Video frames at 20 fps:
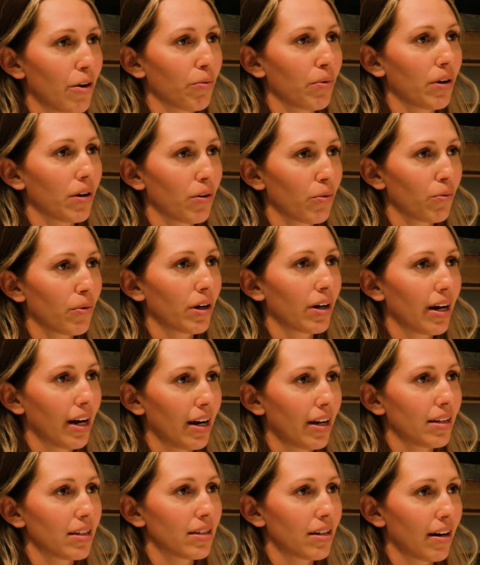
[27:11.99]
we're we're
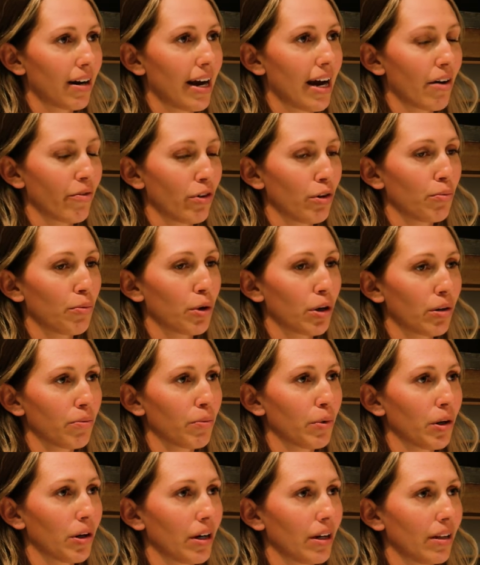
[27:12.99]
gonna start having more and
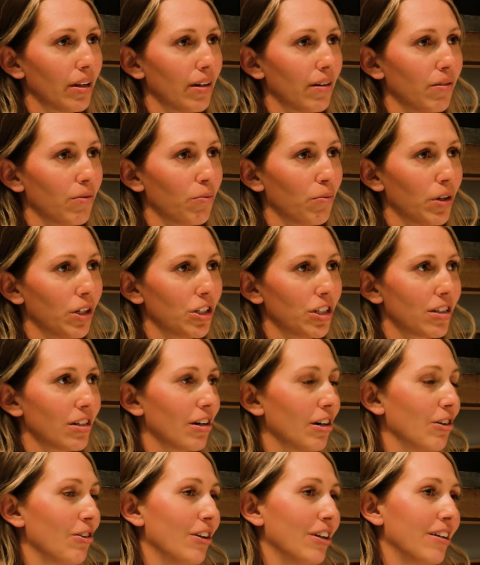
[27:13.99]
more, and then we just
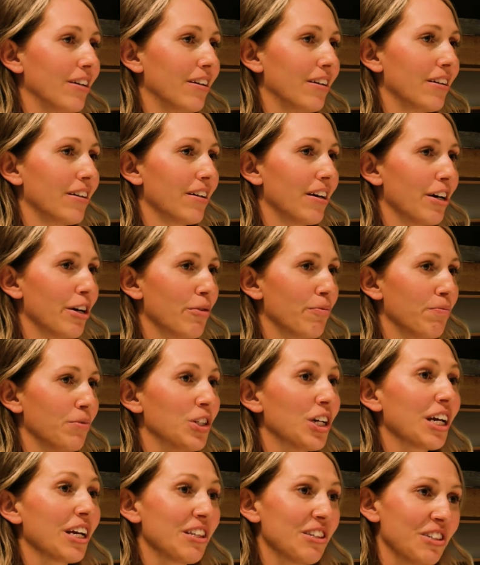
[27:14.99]
start doing. Um,
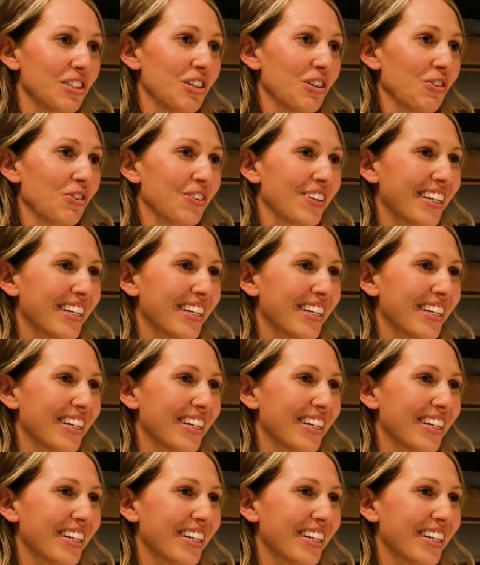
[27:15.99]
chickens too.